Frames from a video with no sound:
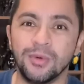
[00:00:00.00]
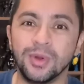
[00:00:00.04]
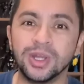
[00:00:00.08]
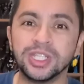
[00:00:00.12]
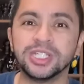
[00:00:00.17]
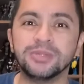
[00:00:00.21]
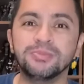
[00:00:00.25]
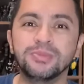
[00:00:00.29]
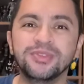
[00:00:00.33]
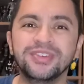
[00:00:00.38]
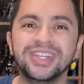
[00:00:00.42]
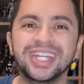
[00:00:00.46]

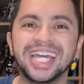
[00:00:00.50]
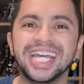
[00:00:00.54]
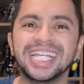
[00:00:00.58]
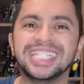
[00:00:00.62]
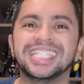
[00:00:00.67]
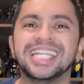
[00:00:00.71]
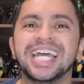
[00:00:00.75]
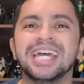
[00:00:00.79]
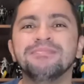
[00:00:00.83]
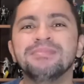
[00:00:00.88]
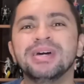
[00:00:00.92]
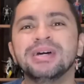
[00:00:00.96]
What is up, movie
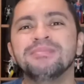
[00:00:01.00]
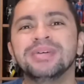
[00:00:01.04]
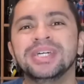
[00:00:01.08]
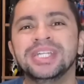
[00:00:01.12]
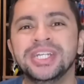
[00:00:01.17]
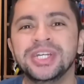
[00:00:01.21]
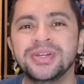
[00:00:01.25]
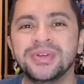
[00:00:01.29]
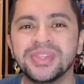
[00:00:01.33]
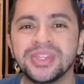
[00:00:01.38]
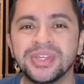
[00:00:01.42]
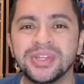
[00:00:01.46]
nights? Night
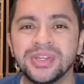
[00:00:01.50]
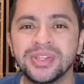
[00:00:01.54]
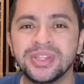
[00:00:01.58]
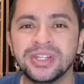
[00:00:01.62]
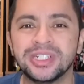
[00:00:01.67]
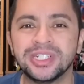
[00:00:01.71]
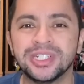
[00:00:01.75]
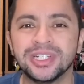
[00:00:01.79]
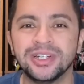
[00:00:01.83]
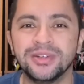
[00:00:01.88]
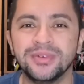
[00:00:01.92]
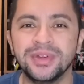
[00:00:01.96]
Batman here with
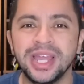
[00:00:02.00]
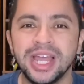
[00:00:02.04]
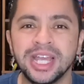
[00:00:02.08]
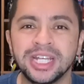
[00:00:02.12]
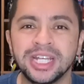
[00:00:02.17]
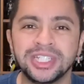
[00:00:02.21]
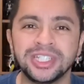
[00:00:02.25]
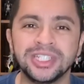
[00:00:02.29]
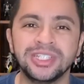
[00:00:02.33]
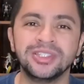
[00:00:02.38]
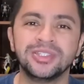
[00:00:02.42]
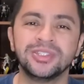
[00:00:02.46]
another trailer
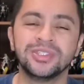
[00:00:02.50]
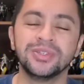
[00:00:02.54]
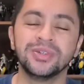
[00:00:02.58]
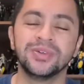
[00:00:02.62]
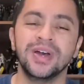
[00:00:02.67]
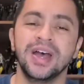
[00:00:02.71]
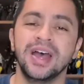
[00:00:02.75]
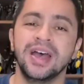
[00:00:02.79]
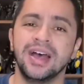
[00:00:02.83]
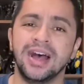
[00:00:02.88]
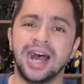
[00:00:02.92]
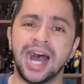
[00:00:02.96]
reaction.
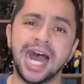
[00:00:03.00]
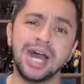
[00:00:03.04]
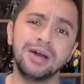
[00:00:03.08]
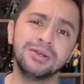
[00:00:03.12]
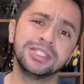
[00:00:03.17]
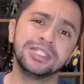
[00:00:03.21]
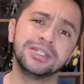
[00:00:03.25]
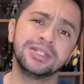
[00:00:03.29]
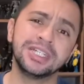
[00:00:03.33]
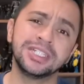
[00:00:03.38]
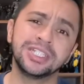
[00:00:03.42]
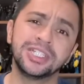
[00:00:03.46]
So I
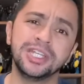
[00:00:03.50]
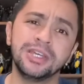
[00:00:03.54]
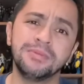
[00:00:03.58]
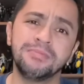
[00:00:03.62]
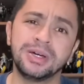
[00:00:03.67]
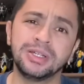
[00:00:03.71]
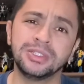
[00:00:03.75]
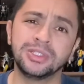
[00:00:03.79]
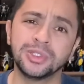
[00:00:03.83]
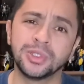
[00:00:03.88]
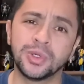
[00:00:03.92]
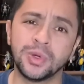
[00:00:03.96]
was actually
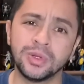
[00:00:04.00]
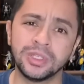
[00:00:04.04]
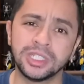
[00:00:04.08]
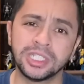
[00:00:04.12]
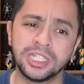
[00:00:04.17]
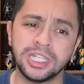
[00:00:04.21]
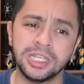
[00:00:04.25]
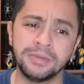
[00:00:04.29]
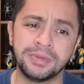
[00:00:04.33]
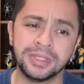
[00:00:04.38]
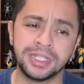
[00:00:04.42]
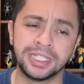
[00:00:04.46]
about to go to
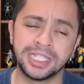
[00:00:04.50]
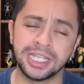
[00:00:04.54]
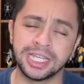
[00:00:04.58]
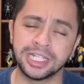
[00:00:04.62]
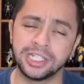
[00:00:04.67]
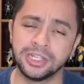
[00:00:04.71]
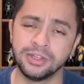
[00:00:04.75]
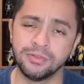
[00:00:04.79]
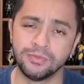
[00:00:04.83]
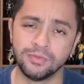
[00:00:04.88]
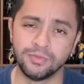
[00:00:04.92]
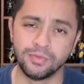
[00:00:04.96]
sleep. It's
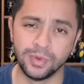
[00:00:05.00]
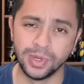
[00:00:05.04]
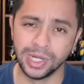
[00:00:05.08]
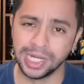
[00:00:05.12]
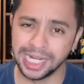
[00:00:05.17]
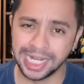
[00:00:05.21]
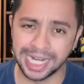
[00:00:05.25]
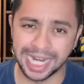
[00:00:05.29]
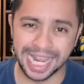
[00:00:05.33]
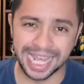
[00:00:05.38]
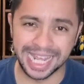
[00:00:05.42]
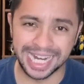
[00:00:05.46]
actually
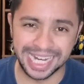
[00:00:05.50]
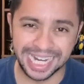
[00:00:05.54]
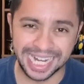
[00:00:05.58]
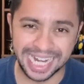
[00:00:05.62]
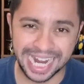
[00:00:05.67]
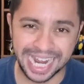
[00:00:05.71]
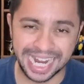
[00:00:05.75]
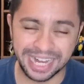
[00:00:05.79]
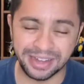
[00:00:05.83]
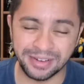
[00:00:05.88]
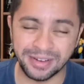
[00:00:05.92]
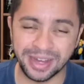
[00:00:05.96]
really late at
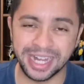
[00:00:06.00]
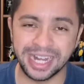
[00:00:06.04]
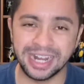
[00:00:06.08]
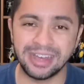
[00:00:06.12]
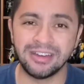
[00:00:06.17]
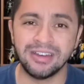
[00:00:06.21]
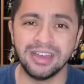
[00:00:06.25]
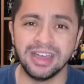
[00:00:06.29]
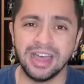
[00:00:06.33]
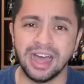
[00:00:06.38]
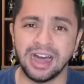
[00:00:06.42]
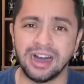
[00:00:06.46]
night right
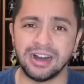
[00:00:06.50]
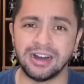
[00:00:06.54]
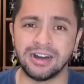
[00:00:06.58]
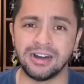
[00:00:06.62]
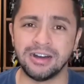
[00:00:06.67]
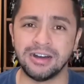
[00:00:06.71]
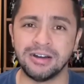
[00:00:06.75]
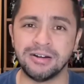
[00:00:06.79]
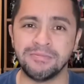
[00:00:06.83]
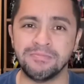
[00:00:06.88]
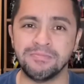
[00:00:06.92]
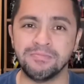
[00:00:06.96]

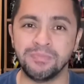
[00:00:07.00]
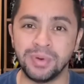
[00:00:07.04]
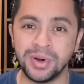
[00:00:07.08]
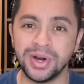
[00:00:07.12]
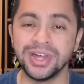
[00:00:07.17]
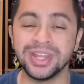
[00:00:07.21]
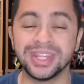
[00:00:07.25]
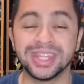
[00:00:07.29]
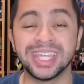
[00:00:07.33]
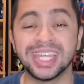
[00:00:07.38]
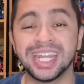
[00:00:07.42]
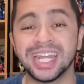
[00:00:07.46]
now.
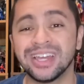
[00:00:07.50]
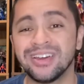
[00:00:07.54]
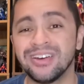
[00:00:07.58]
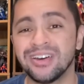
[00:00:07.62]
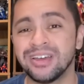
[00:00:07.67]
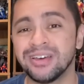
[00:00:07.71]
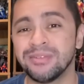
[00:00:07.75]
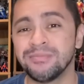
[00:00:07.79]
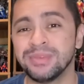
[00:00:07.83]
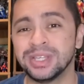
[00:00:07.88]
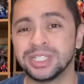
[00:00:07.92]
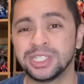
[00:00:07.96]
But then I
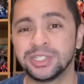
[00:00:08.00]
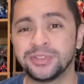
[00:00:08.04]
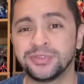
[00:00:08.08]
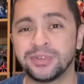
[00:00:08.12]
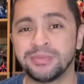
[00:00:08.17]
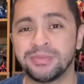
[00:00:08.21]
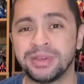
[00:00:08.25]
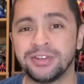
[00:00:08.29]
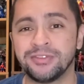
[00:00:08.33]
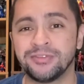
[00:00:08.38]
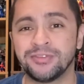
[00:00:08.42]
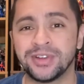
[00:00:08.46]
got a message
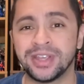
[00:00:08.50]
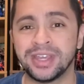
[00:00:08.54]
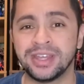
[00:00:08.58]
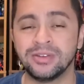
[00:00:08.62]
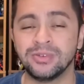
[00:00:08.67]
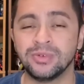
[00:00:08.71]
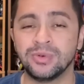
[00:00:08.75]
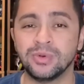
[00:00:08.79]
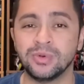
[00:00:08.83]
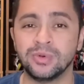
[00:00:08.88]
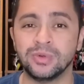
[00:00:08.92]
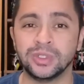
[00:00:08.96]
from my
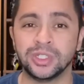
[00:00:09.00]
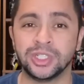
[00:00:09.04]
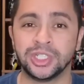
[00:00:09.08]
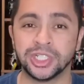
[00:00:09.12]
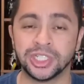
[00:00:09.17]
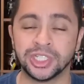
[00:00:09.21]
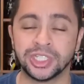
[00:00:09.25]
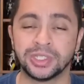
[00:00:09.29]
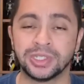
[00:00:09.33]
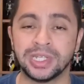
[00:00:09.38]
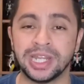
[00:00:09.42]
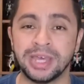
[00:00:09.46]
friend who
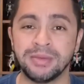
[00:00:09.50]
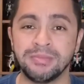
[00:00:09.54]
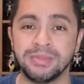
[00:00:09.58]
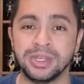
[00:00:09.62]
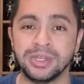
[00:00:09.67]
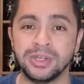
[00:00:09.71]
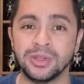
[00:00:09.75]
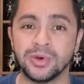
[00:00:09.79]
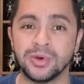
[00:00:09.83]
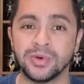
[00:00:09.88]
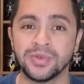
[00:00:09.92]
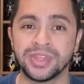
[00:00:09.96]
just let me
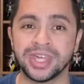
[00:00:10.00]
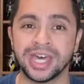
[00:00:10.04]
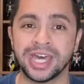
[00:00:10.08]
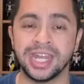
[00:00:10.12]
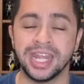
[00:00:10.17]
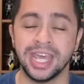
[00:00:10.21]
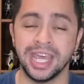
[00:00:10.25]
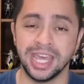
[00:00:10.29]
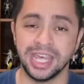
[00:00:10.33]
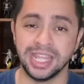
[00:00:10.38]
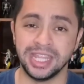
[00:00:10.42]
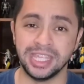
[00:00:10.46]
know
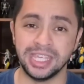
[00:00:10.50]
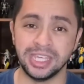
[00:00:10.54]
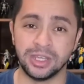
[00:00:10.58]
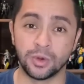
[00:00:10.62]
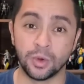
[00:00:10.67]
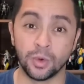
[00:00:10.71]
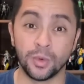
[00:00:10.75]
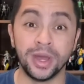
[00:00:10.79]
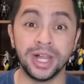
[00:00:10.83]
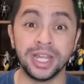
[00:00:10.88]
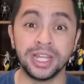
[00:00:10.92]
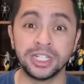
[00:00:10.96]
that the
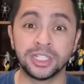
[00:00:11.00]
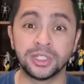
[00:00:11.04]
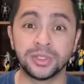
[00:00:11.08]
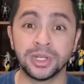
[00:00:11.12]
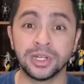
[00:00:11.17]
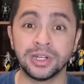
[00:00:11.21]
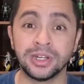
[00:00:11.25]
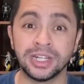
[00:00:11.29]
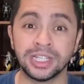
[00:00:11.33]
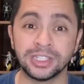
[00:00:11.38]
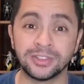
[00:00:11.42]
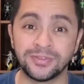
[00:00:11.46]
Cruella
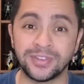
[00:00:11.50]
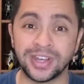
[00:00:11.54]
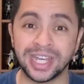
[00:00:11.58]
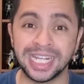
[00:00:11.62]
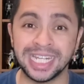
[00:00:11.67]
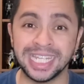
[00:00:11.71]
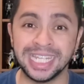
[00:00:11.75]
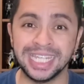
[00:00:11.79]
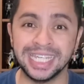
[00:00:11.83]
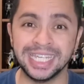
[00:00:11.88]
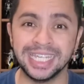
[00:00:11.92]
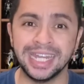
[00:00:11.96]
trailer has
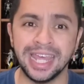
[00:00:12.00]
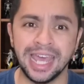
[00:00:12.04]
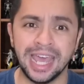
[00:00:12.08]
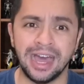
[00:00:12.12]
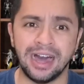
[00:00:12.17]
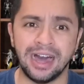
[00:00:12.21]
finally hit.